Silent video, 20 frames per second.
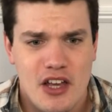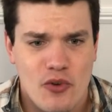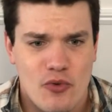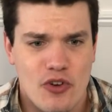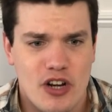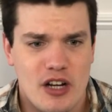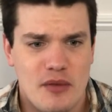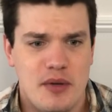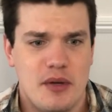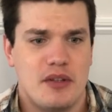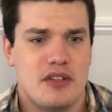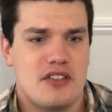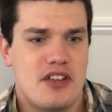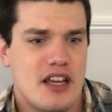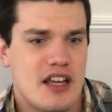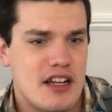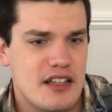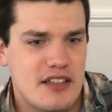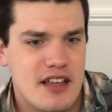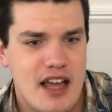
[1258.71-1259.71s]
we're going to be able to
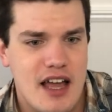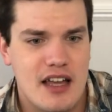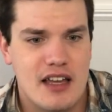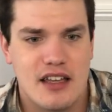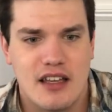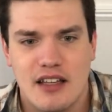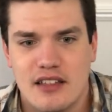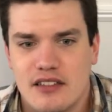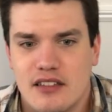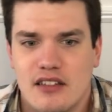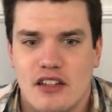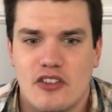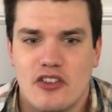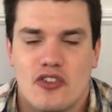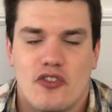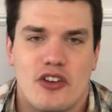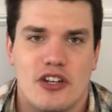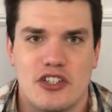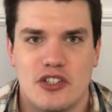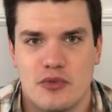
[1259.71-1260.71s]
take an attack against
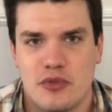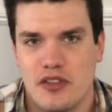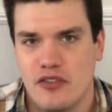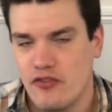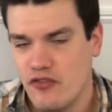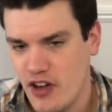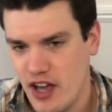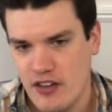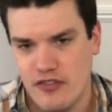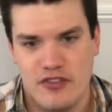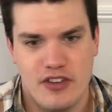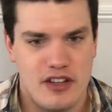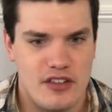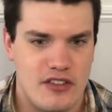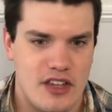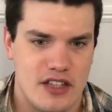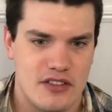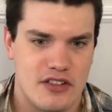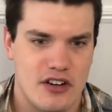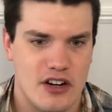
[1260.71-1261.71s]
another creature within 5 feet of
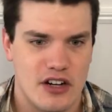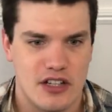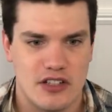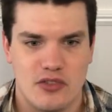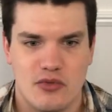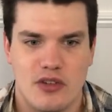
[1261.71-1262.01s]
that target.